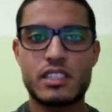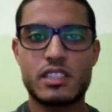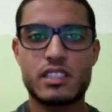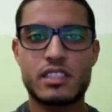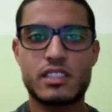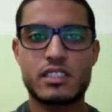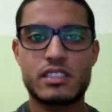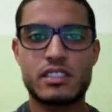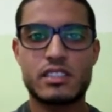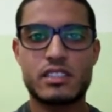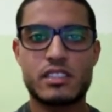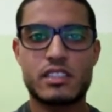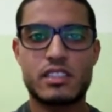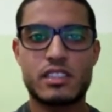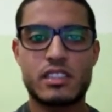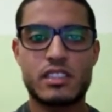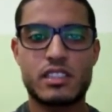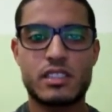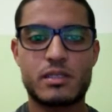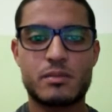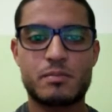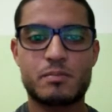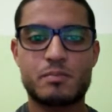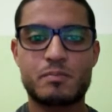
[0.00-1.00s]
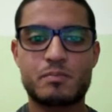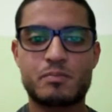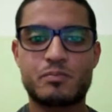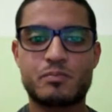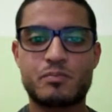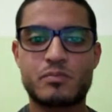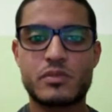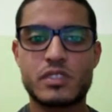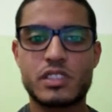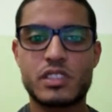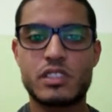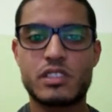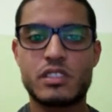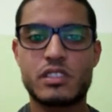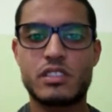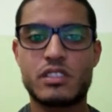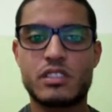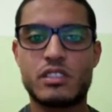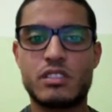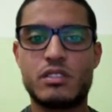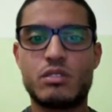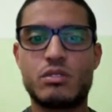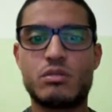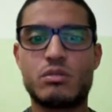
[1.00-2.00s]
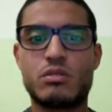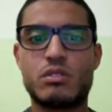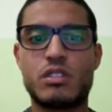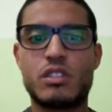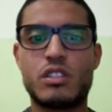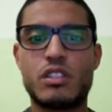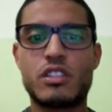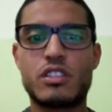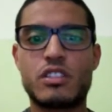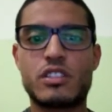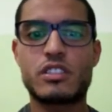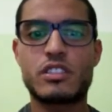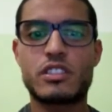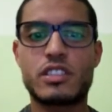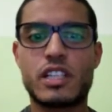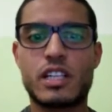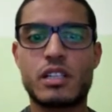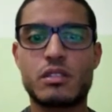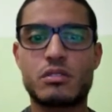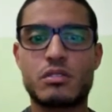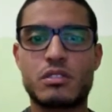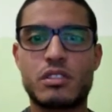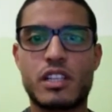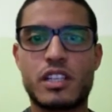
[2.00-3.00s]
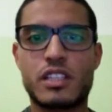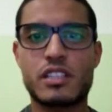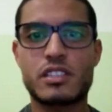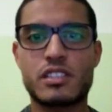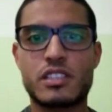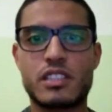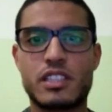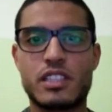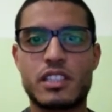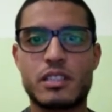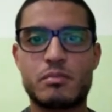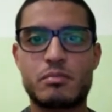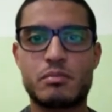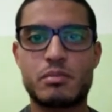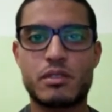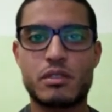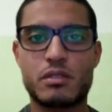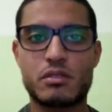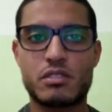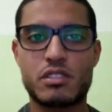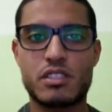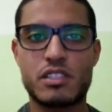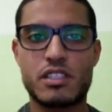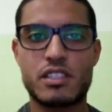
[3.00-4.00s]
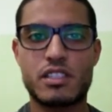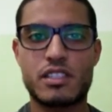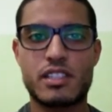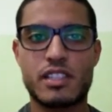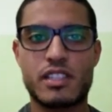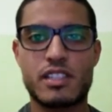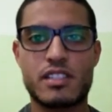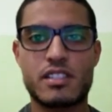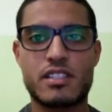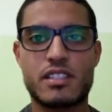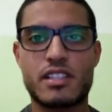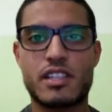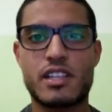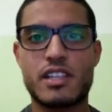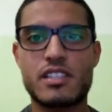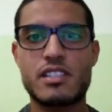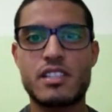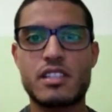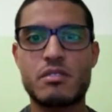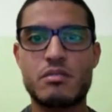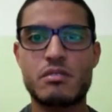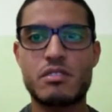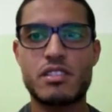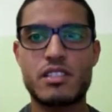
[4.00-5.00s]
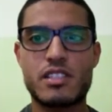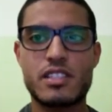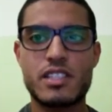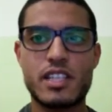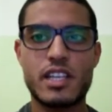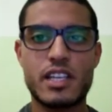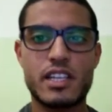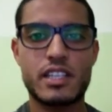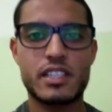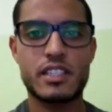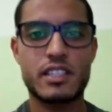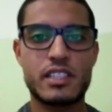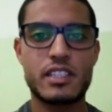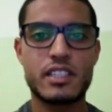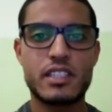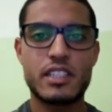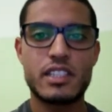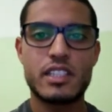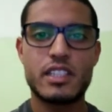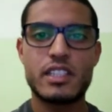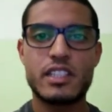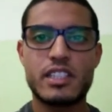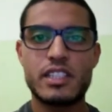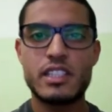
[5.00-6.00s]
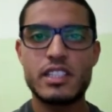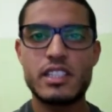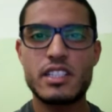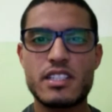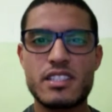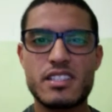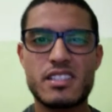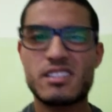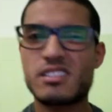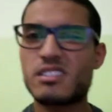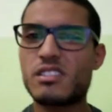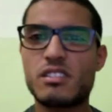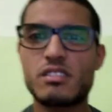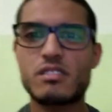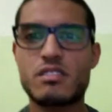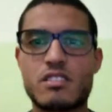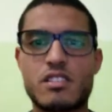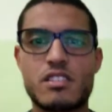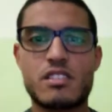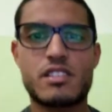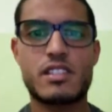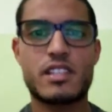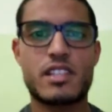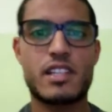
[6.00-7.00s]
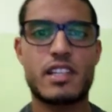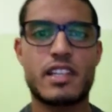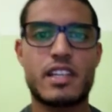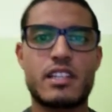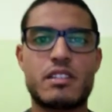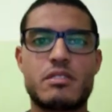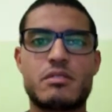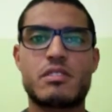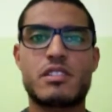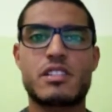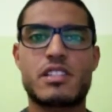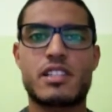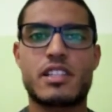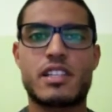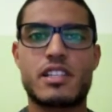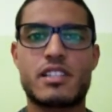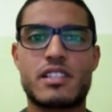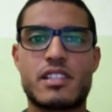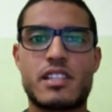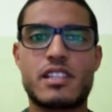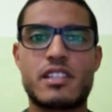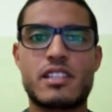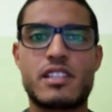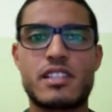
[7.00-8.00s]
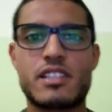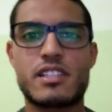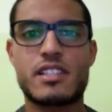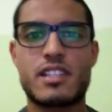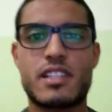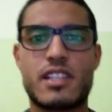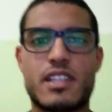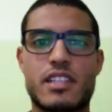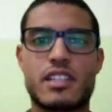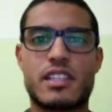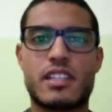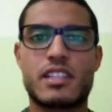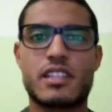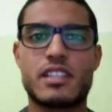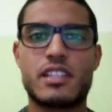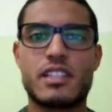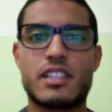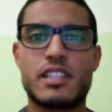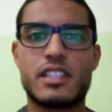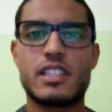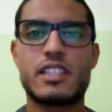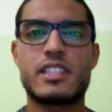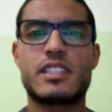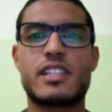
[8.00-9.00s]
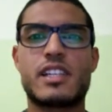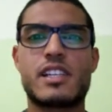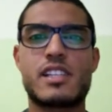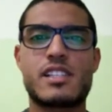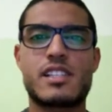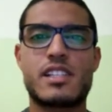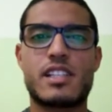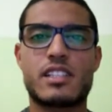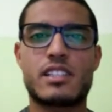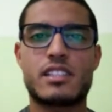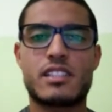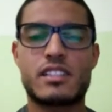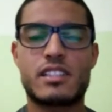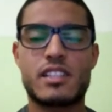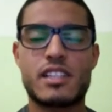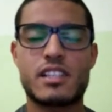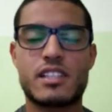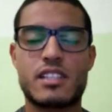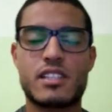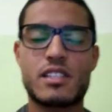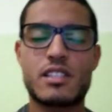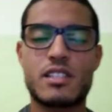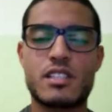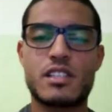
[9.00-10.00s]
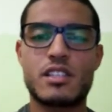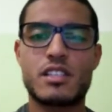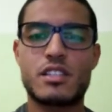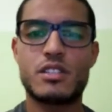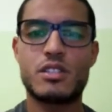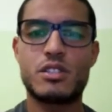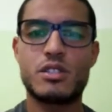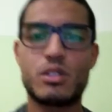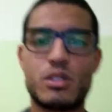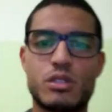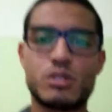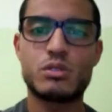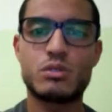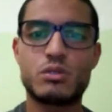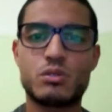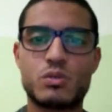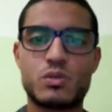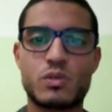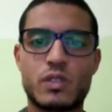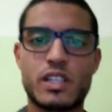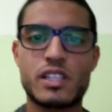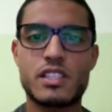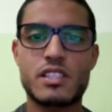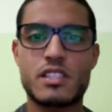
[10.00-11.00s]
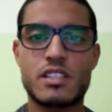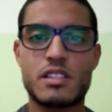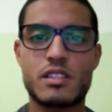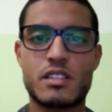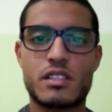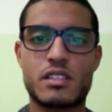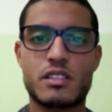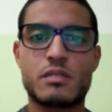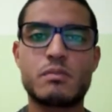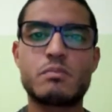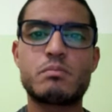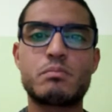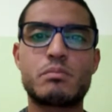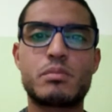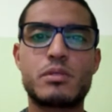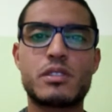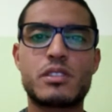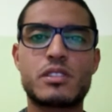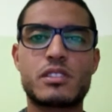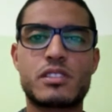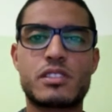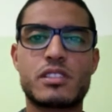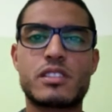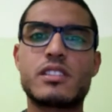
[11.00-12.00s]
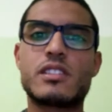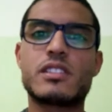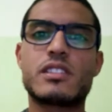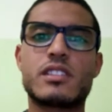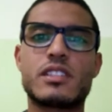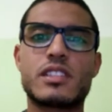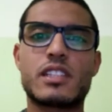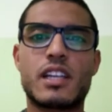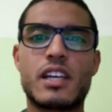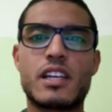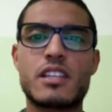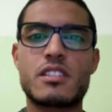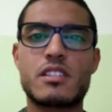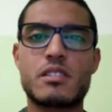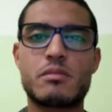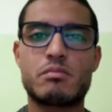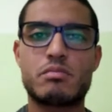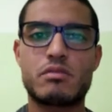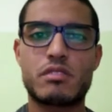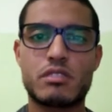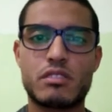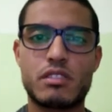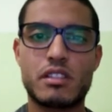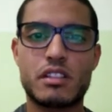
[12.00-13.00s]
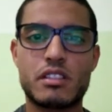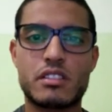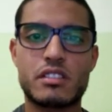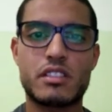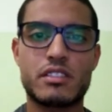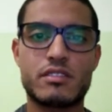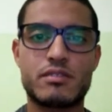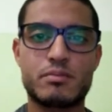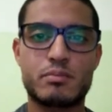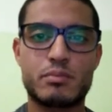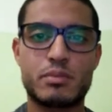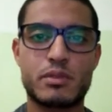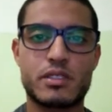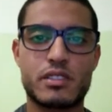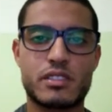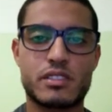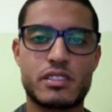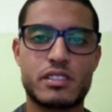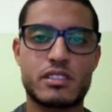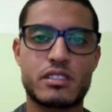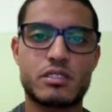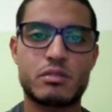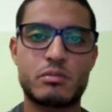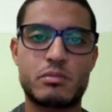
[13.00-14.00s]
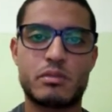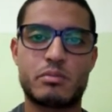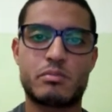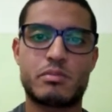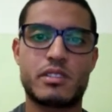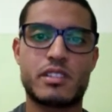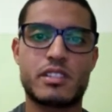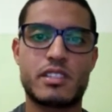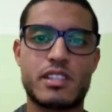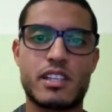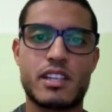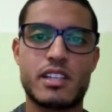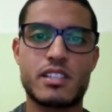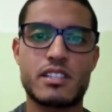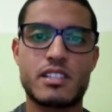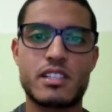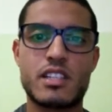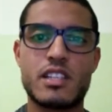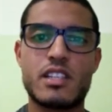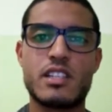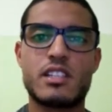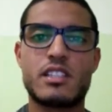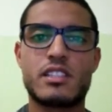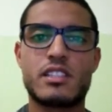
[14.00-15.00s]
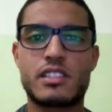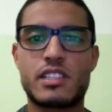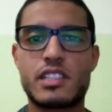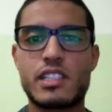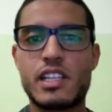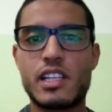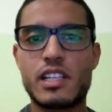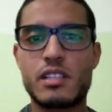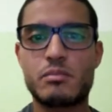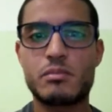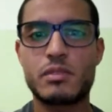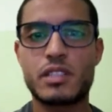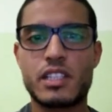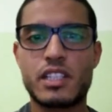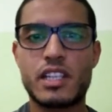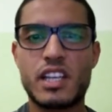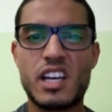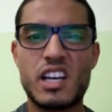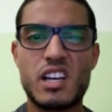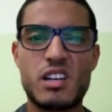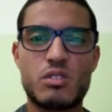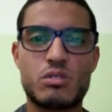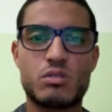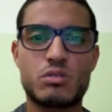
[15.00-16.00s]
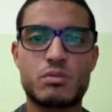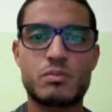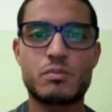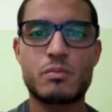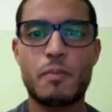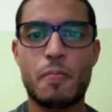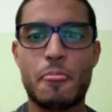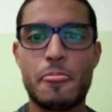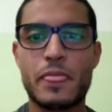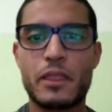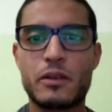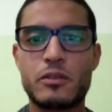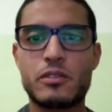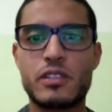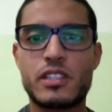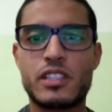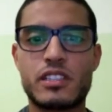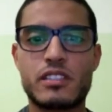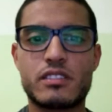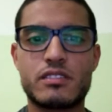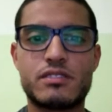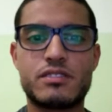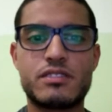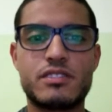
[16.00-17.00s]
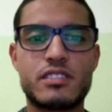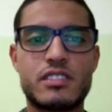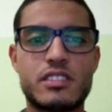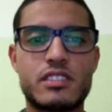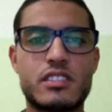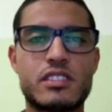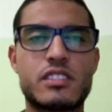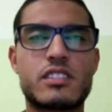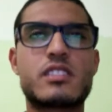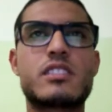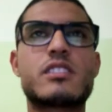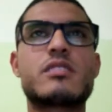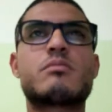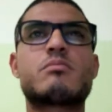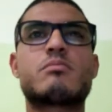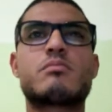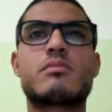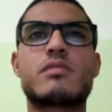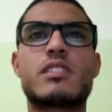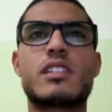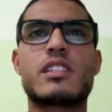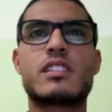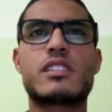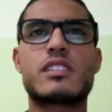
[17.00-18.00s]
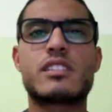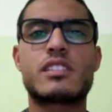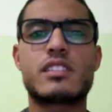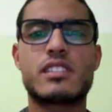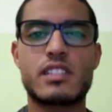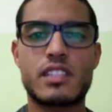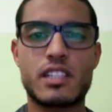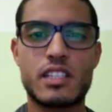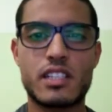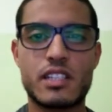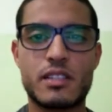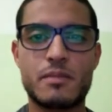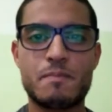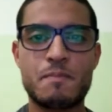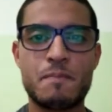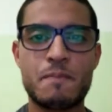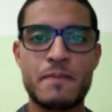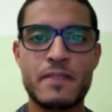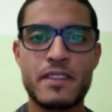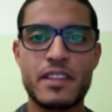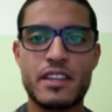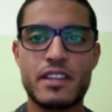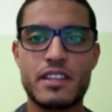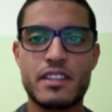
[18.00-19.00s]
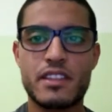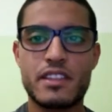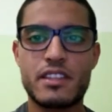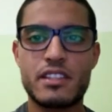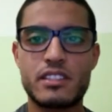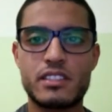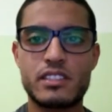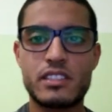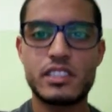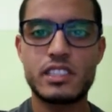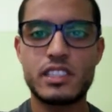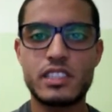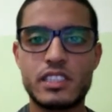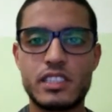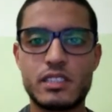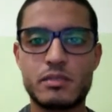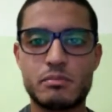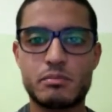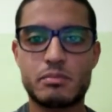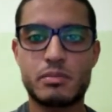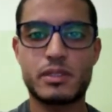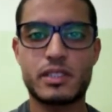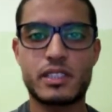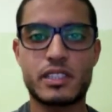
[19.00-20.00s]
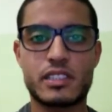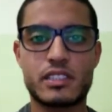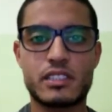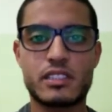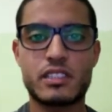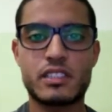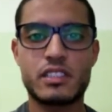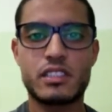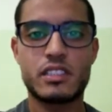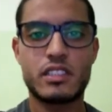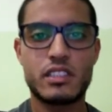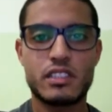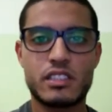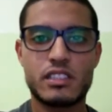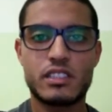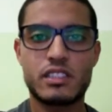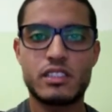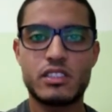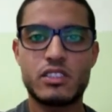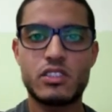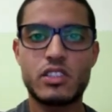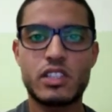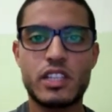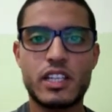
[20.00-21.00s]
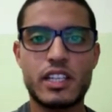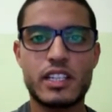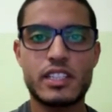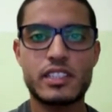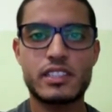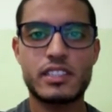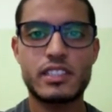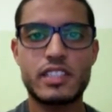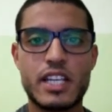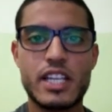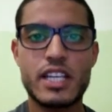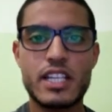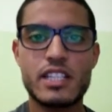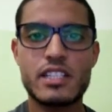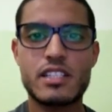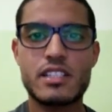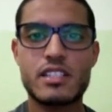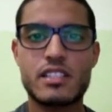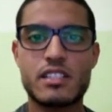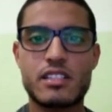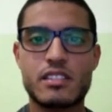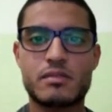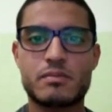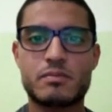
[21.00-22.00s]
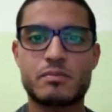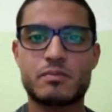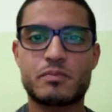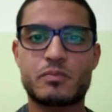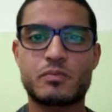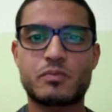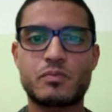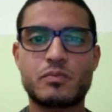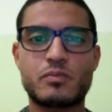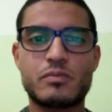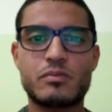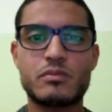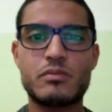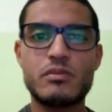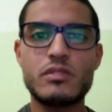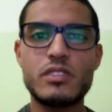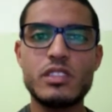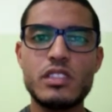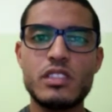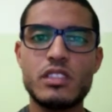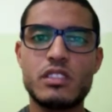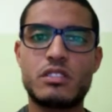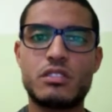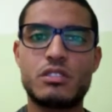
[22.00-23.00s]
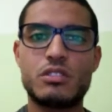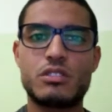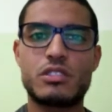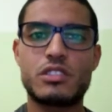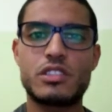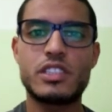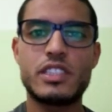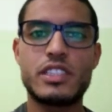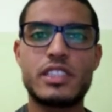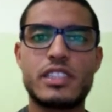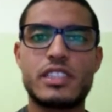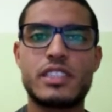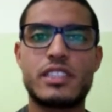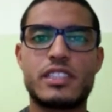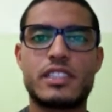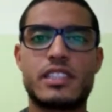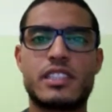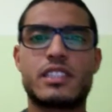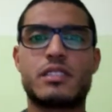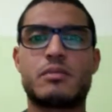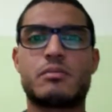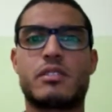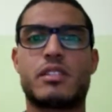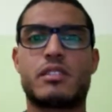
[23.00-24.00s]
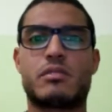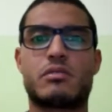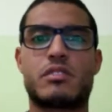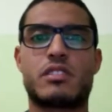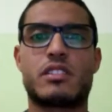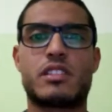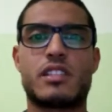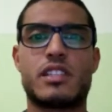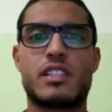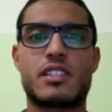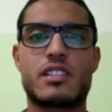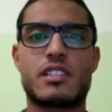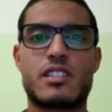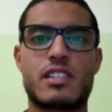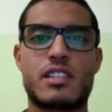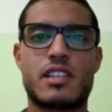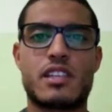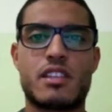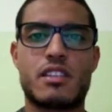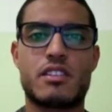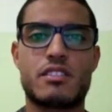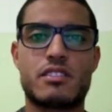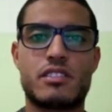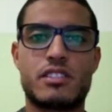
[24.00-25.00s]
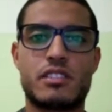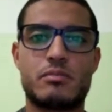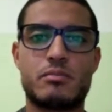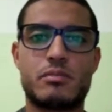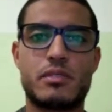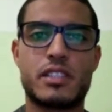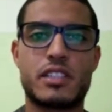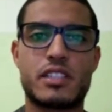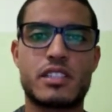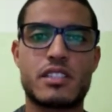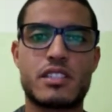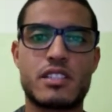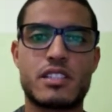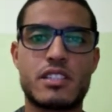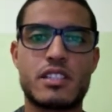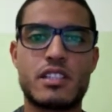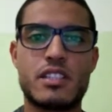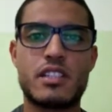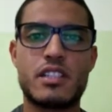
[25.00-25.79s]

and you learn how to actually approach the test. As I was saying, it is not just a language test, it is like a test that tests you as a person, as a productive person, to be precise. Tell me how. Well, first, let's say the reading part. You get a text to read in about, let's say, 30 minutes.